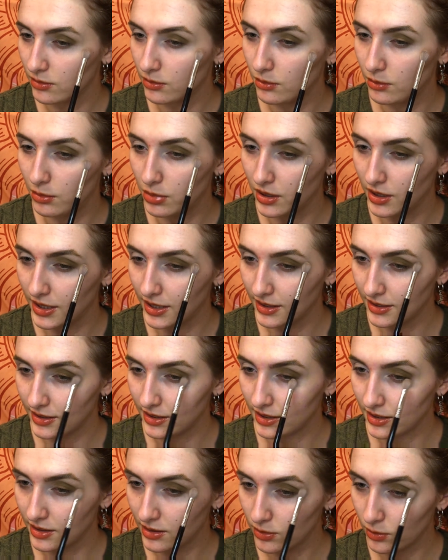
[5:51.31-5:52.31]
blend
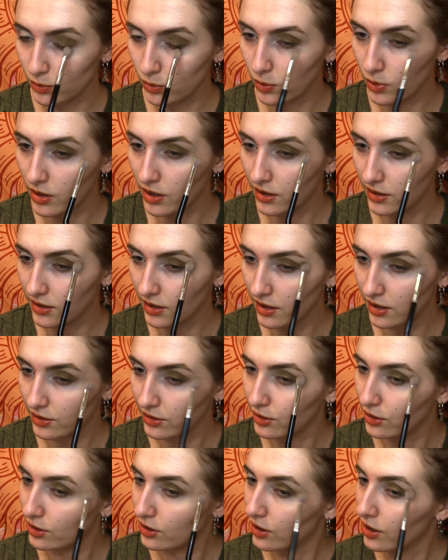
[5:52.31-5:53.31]
it with
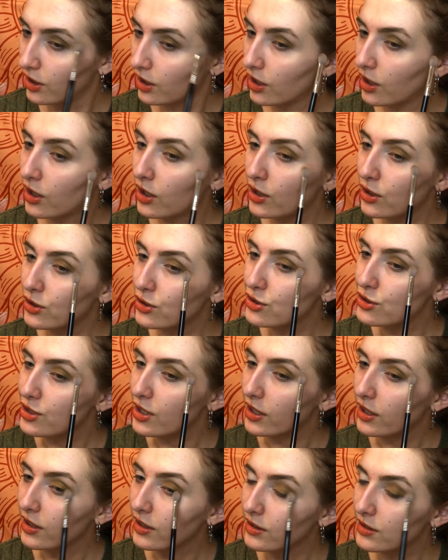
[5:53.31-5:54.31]
other
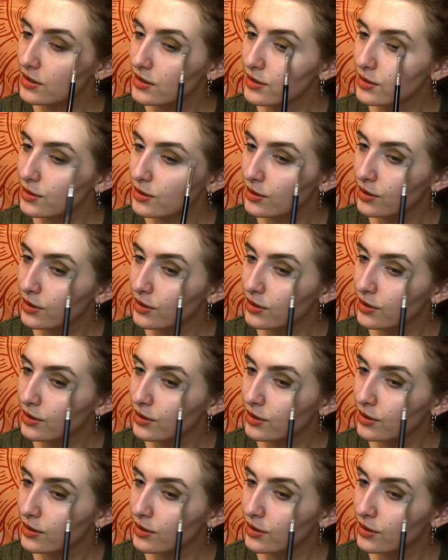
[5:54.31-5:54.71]
shades.